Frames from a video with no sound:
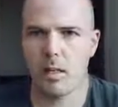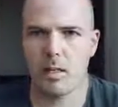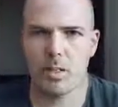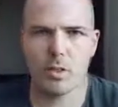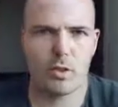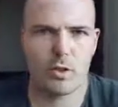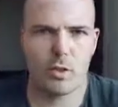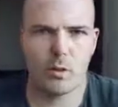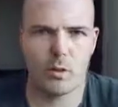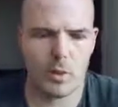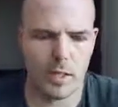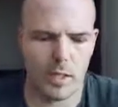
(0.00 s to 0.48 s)
That's
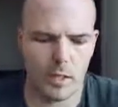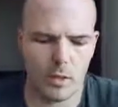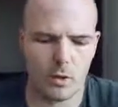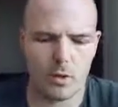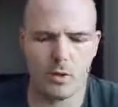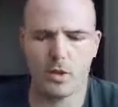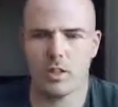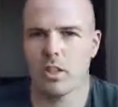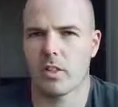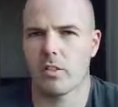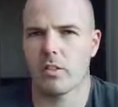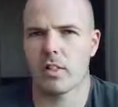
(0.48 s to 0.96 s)
the only one I
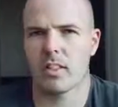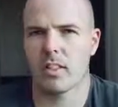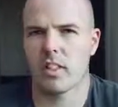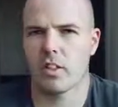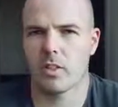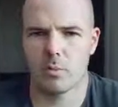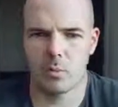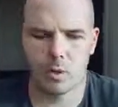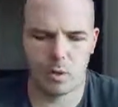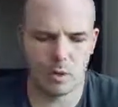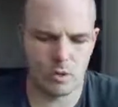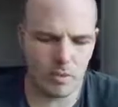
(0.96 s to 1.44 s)
know because I think
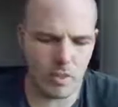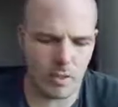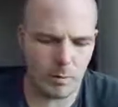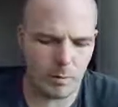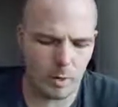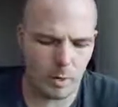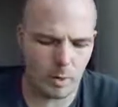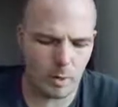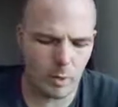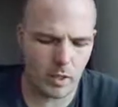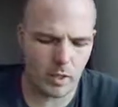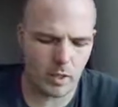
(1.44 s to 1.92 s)
it's the most
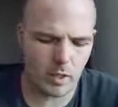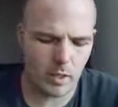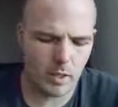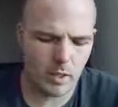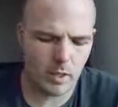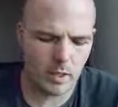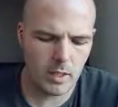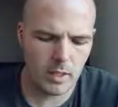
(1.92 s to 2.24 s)
famous one.